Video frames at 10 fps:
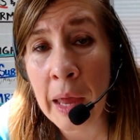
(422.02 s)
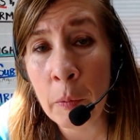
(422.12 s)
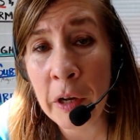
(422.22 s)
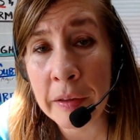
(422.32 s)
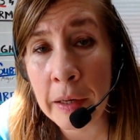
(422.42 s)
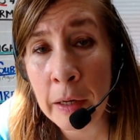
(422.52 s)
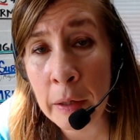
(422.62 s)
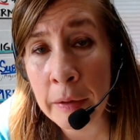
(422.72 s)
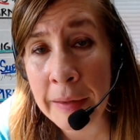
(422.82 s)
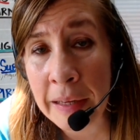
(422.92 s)

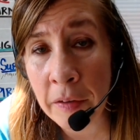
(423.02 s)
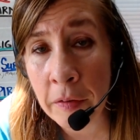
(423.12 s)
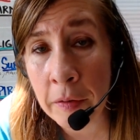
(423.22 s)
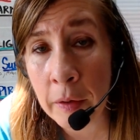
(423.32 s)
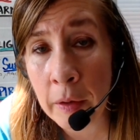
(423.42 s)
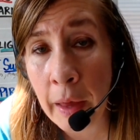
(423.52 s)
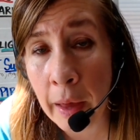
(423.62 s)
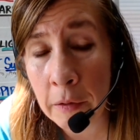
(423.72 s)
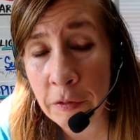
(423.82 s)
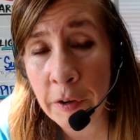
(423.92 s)
within these
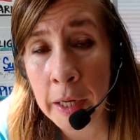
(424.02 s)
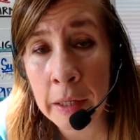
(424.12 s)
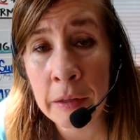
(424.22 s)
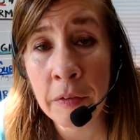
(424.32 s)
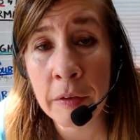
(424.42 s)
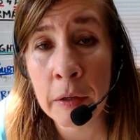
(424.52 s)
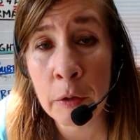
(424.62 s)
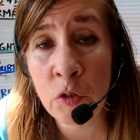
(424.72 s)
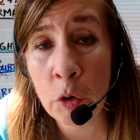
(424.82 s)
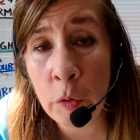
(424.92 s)
confines
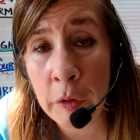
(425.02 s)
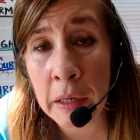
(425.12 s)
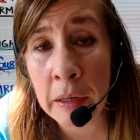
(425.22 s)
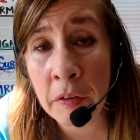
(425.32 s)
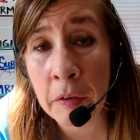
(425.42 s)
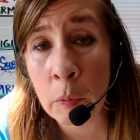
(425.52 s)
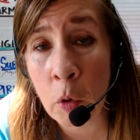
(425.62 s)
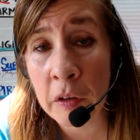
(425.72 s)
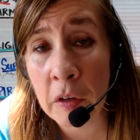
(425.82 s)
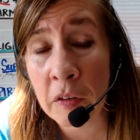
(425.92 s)
and do this and
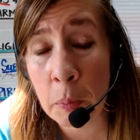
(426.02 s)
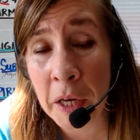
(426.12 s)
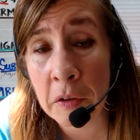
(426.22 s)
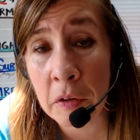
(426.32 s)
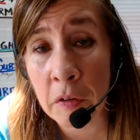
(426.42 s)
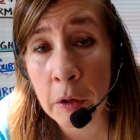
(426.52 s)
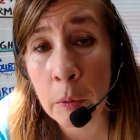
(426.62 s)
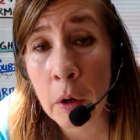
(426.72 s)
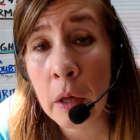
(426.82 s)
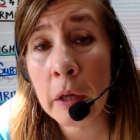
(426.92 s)
what's expected to you.
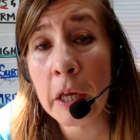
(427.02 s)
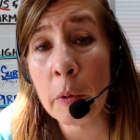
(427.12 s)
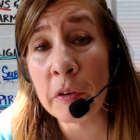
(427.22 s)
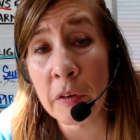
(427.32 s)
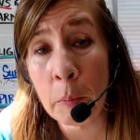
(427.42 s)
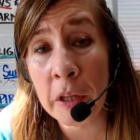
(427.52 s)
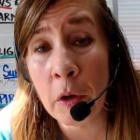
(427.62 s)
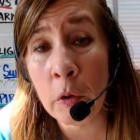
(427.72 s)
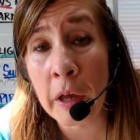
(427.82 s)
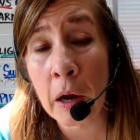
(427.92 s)
You know what some of the
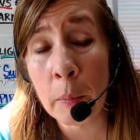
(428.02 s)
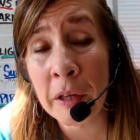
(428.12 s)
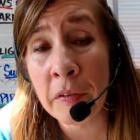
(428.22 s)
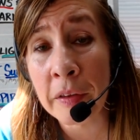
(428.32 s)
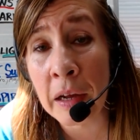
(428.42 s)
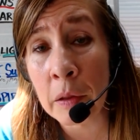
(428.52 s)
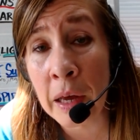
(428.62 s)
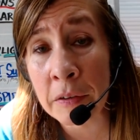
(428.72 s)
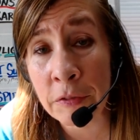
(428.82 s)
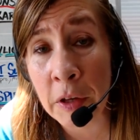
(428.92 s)
old karmas that a
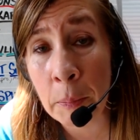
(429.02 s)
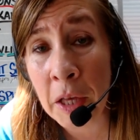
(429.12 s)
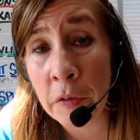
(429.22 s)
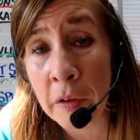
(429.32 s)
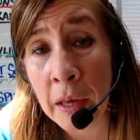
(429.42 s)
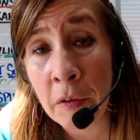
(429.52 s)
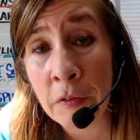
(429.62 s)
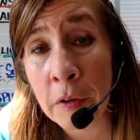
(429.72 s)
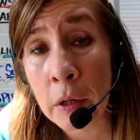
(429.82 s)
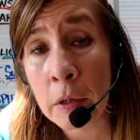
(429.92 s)
lot of females have?
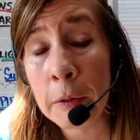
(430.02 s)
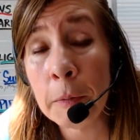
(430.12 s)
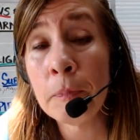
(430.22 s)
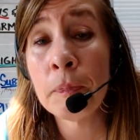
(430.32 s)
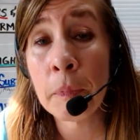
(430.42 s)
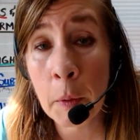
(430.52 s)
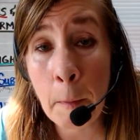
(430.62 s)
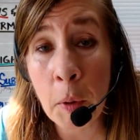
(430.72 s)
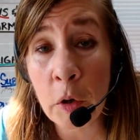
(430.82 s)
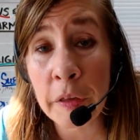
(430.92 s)

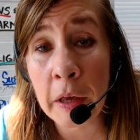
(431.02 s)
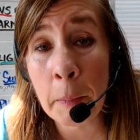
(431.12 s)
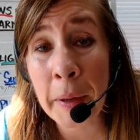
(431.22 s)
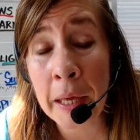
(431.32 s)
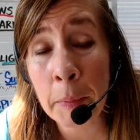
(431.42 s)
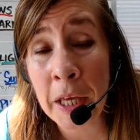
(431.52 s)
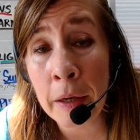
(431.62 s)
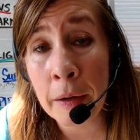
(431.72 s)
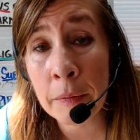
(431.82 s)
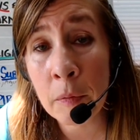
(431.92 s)
Birthing a
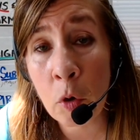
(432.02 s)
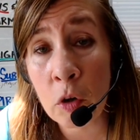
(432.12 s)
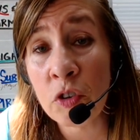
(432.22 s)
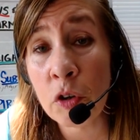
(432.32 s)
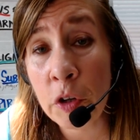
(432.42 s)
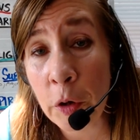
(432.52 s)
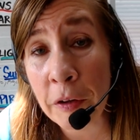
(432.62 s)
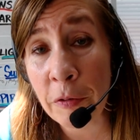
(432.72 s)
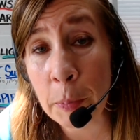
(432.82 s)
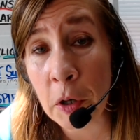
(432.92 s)
baby, or should you
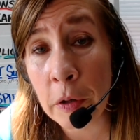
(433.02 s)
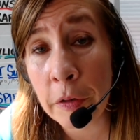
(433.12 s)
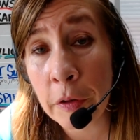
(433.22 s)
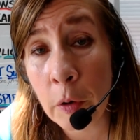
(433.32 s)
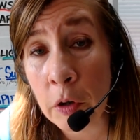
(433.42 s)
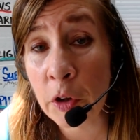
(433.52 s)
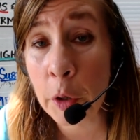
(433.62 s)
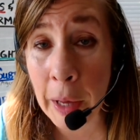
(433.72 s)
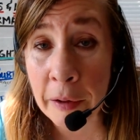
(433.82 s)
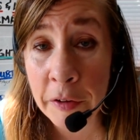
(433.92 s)
give birth, or do
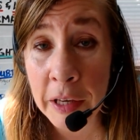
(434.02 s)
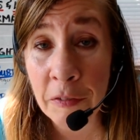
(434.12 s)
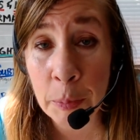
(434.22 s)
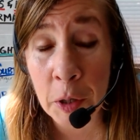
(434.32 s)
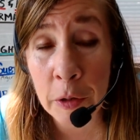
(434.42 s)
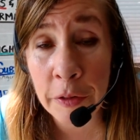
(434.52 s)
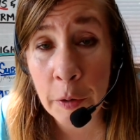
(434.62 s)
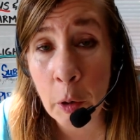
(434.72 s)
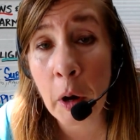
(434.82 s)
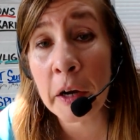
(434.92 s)
you have to give birth,
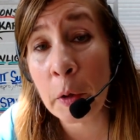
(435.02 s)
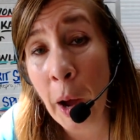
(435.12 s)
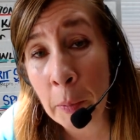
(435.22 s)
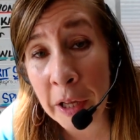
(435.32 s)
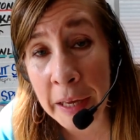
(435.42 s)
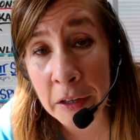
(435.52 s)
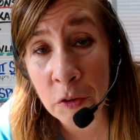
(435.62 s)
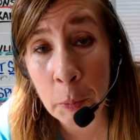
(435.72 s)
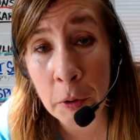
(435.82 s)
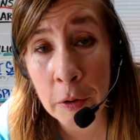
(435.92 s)
or are you obligated
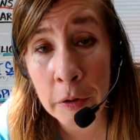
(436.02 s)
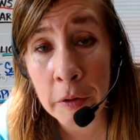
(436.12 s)
to birth,